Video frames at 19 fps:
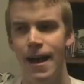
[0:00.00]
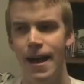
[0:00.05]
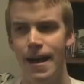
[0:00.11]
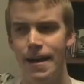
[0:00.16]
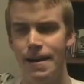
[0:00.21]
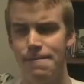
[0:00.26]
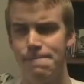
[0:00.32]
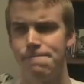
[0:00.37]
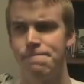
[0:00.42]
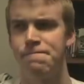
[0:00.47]

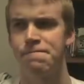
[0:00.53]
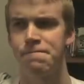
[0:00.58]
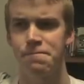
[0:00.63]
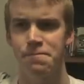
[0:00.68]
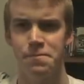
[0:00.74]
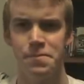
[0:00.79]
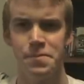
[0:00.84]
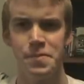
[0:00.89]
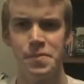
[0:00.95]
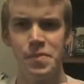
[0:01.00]

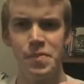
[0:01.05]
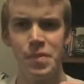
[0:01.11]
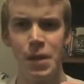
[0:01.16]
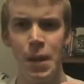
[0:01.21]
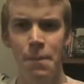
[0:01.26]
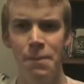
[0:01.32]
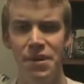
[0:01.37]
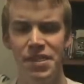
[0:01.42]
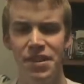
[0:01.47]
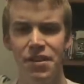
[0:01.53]

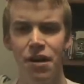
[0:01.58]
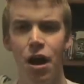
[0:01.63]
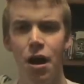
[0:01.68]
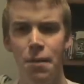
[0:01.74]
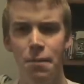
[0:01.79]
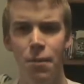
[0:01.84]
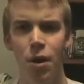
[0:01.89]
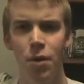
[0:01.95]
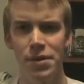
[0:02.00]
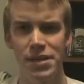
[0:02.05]
But there
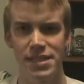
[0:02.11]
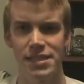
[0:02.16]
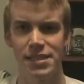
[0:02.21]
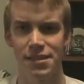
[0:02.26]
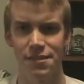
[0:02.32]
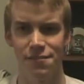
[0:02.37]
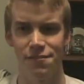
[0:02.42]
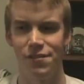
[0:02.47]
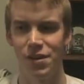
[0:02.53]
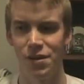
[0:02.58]
are moments
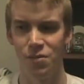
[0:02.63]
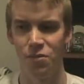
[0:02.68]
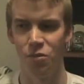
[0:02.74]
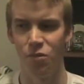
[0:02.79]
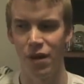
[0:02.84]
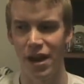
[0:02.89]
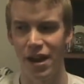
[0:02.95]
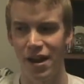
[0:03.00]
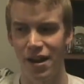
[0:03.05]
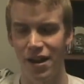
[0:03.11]
in the film
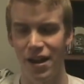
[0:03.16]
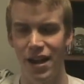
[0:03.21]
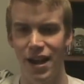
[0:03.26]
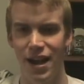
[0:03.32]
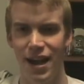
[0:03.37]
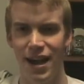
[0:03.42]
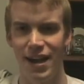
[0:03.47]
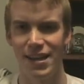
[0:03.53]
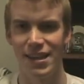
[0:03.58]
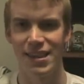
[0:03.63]
where,
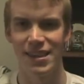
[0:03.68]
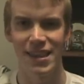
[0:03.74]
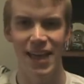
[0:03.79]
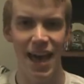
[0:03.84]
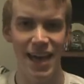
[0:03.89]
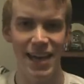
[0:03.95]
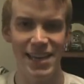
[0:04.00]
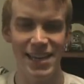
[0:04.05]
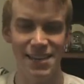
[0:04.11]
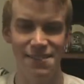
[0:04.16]

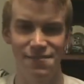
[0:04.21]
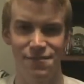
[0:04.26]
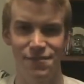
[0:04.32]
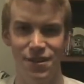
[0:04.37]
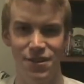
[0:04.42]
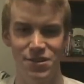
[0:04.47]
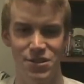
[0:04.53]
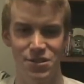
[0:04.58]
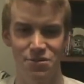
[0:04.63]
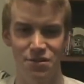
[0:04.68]
like in
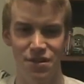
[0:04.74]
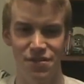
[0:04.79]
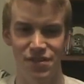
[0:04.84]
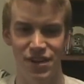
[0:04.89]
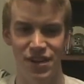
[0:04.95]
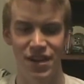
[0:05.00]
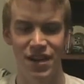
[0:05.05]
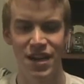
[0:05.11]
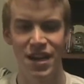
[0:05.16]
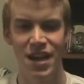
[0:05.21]
Frozen
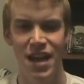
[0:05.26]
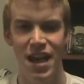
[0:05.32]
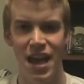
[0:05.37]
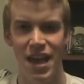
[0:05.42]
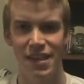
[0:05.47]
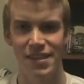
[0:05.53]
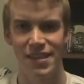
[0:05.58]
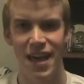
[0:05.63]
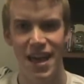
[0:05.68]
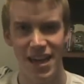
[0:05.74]
River
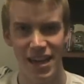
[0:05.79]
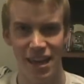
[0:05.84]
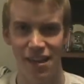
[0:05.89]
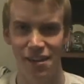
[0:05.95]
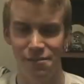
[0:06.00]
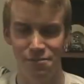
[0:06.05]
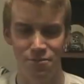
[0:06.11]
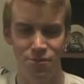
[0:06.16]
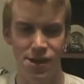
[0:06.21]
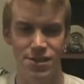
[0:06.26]
and like
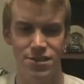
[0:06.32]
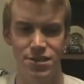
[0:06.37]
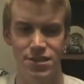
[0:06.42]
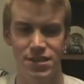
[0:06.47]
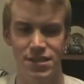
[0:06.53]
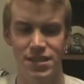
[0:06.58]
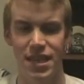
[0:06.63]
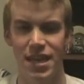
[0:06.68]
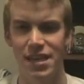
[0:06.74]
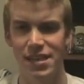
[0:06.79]
in
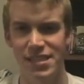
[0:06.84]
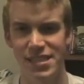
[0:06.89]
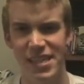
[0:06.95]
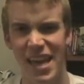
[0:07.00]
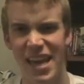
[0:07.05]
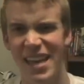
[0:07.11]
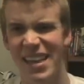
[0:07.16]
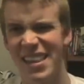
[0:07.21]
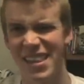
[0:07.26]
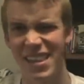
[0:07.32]
Precious, they
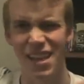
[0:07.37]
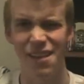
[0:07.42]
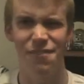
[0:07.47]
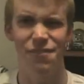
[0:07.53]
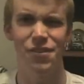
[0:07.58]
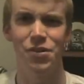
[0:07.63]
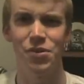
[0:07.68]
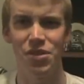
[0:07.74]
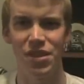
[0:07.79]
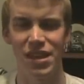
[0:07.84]
say a
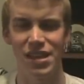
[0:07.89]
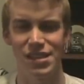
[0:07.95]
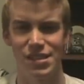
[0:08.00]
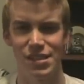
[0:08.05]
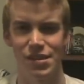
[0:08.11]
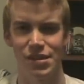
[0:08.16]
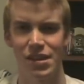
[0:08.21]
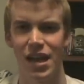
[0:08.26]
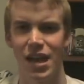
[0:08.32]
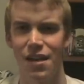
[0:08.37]
few things
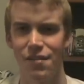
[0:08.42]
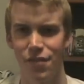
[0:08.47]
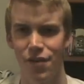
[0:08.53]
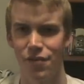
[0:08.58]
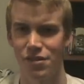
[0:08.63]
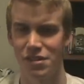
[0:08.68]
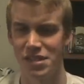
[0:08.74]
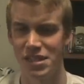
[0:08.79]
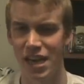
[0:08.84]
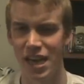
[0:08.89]
that are kind of
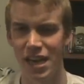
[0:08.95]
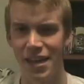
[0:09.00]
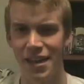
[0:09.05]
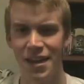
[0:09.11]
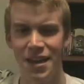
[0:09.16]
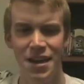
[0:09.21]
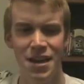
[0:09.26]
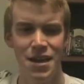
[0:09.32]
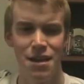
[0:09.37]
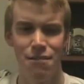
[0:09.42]

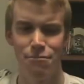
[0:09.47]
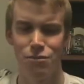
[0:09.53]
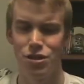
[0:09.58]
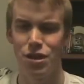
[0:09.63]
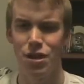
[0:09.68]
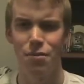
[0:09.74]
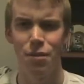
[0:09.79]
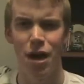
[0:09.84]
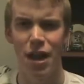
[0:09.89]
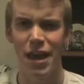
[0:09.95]
overdone.
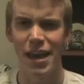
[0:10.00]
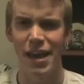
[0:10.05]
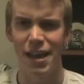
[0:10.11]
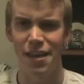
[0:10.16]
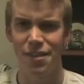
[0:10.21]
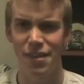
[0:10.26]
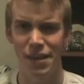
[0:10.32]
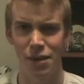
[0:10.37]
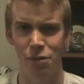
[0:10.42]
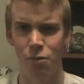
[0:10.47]
Michelle Monaghan,
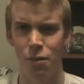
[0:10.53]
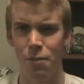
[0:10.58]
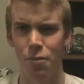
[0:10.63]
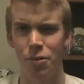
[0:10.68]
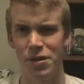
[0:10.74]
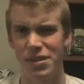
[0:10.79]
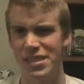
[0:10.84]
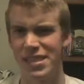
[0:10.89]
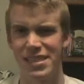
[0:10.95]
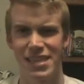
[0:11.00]
I think, at one
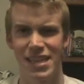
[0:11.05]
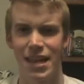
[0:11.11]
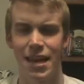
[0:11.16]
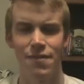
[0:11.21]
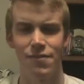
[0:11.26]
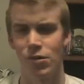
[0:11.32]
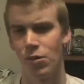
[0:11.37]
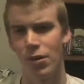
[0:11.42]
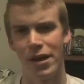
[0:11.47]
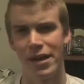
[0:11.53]
point says, I
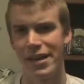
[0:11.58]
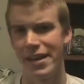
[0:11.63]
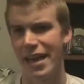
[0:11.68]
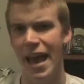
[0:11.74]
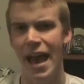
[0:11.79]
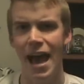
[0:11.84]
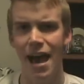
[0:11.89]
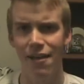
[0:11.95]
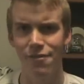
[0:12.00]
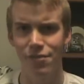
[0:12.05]
never wanted
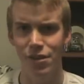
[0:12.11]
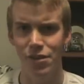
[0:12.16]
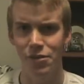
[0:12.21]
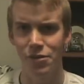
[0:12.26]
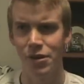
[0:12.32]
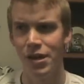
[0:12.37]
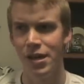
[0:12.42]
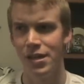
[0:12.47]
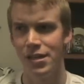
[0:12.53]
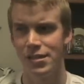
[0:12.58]
to have
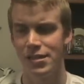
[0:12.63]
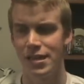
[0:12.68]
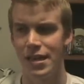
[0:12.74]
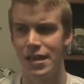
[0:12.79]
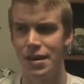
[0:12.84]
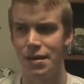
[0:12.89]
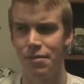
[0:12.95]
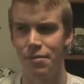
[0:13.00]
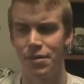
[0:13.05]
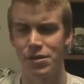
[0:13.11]
you, to
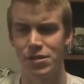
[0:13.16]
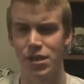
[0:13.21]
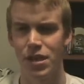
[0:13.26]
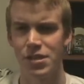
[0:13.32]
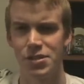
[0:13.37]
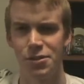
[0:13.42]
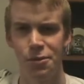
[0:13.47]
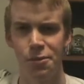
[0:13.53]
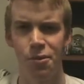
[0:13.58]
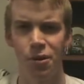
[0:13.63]
him. There's
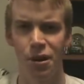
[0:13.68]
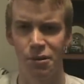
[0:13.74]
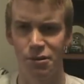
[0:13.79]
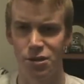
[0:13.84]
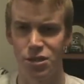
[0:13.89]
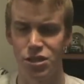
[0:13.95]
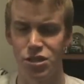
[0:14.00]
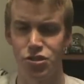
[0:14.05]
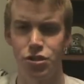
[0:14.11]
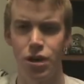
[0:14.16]
also a point
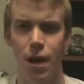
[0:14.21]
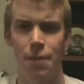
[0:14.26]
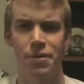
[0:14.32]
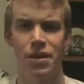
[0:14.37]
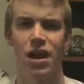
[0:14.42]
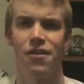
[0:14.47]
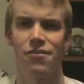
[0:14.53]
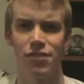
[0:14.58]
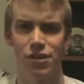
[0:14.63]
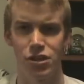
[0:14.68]
where she's
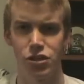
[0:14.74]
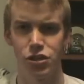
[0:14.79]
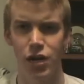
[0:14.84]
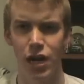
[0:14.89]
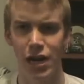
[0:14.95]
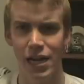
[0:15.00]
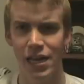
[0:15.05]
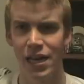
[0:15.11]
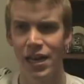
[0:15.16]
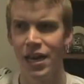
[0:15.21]
dropping off her
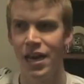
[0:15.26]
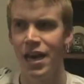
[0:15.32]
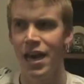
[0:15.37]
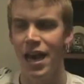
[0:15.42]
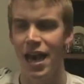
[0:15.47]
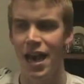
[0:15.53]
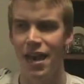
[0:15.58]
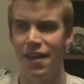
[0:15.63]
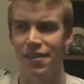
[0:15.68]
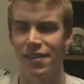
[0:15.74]
truck
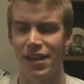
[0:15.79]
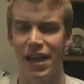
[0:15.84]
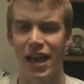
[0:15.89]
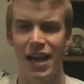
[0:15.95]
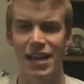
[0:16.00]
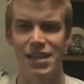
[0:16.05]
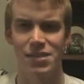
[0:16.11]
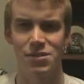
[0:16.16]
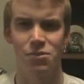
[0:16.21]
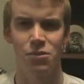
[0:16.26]
and the
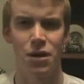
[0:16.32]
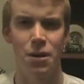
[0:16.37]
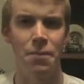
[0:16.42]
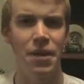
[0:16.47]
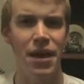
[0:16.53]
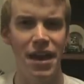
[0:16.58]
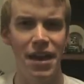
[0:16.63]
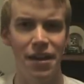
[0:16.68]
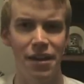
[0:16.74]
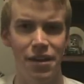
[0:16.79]
guy doesn't want
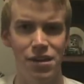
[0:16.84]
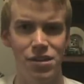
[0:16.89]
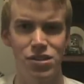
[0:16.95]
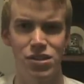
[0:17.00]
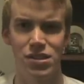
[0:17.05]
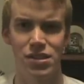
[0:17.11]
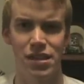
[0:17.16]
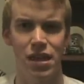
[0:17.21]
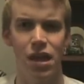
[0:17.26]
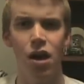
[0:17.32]
to pay her, and
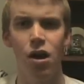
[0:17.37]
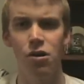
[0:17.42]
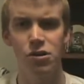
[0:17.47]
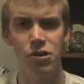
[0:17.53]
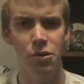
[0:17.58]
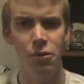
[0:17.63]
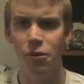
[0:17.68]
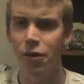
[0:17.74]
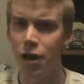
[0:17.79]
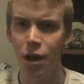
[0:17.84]
she's like, oh,
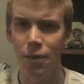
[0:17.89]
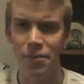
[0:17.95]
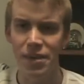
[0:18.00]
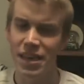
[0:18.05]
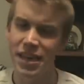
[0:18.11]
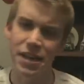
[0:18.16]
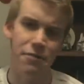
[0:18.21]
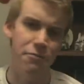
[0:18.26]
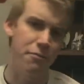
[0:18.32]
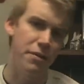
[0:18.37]
don't worry, I'll be
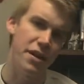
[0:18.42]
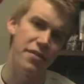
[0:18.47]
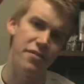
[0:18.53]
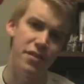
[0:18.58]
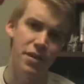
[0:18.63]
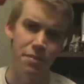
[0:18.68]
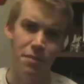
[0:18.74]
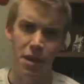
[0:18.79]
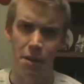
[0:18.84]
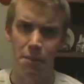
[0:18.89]
getting rid of
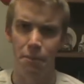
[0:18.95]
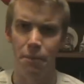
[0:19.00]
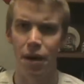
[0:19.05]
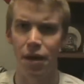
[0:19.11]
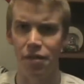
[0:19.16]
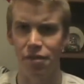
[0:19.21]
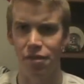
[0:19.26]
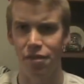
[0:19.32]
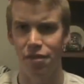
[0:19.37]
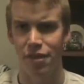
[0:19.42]
him in a
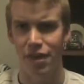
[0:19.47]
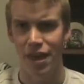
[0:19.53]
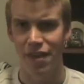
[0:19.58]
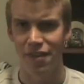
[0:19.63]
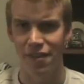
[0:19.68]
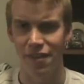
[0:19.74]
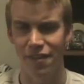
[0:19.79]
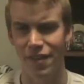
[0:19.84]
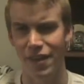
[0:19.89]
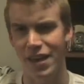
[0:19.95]
month.
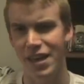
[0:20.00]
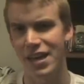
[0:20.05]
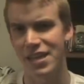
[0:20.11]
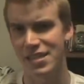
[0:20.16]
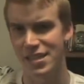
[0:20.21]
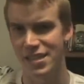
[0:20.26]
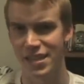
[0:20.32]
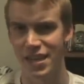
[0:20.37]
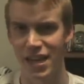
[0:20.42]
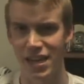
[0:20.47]
And then they
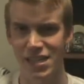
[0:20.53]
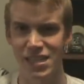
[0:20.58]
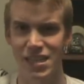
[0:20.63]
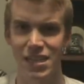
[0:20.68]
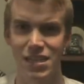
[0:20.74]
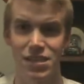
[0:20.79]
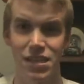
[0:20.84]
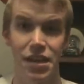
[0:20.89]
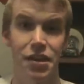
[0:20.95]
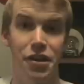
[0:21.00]
cut to the next
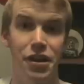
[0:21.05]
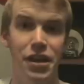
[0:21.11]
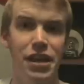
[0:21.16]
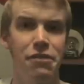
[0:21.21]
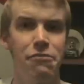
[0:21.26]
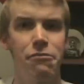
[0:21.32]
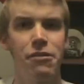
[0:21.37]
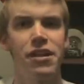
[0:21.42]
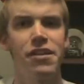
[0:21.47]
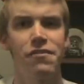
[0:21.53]
scene, he's like, you're
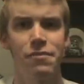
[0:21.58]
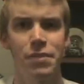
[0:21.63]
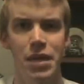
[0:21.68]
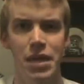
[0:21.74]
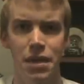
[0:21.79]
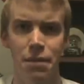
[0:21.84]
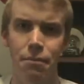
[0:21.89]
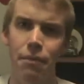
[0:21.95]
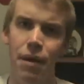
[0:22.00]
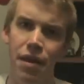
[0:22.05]
getting rid of
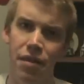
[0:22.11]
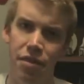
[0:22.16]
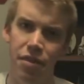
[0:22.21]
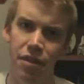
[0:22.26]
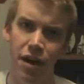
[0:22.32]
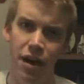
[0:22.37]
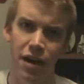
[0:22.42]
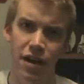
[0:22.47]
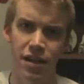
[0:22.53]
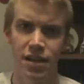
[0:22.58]
me in a month,
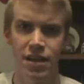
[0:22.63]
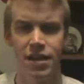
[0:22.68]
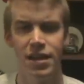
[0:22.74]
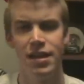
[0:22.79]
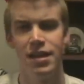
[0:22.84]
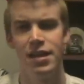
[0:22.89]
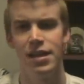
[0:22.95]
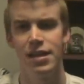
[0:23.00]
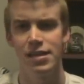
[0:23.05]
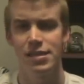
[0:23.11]
huh?
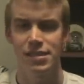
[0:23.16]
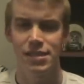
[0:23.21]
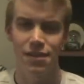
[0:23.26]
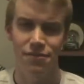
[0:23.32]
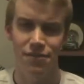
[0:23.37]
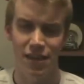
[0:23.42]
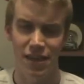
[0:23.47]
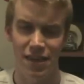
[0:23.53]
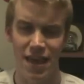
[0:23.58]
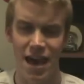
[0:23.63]

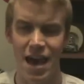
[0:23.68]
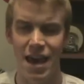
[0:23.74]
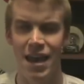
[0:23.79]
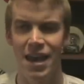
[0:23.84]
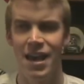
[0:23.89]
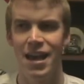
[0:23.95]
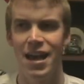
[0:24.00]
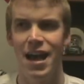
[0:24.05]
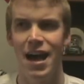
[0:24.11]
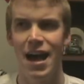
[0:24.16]
Stuff like that.
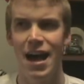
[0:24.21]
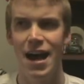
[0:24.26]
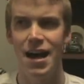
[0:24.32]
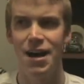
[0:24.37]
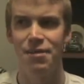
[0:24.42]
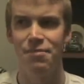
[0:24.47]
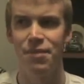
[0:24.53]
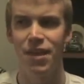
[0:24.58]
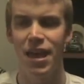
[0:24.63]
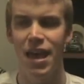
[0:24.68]

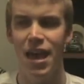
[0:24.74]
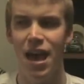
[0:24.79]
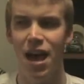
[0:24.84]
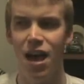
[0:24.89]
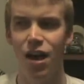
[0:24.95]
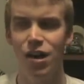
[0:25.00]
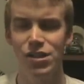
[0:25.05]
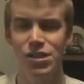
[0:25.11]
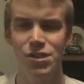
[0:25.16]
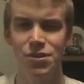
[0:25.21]

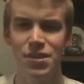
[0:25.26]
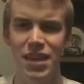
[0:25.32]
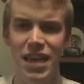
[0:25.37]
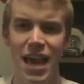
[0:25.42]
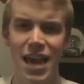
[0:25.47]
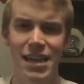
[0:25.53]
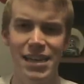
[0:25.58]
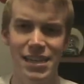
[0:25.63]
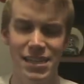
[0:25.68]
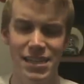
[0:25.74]
Also, the
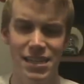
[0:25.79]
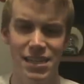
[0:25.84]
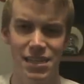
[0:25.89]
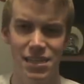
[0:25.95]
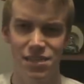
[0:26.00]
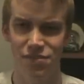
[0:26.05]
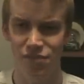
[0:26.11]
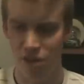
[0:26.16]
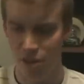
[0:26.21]
ending to this